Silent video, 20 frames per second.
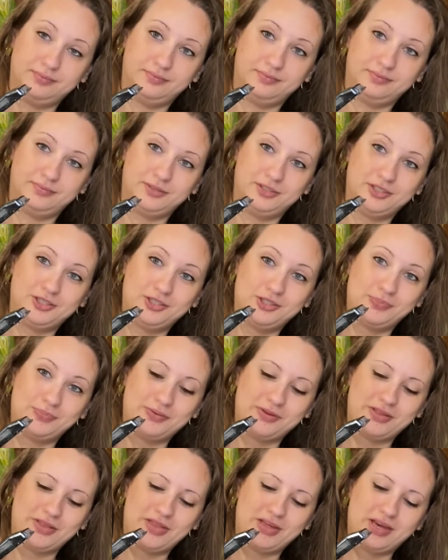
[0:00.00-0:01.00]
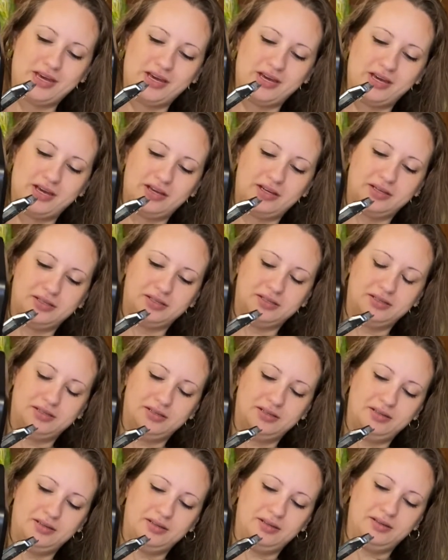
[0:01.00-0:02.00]
Super thick.
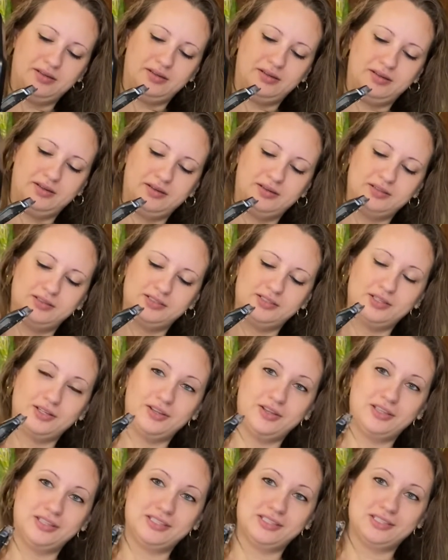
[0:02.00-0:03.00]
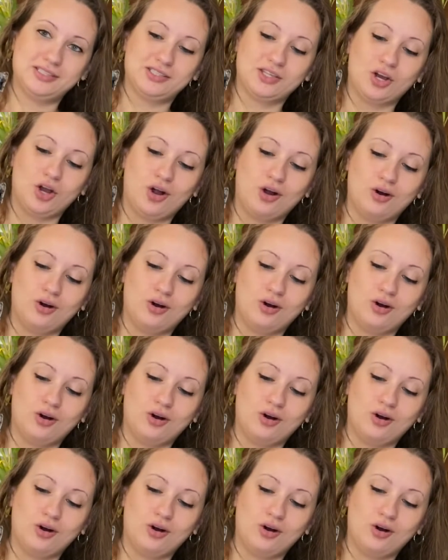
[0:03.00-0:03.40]
So this is the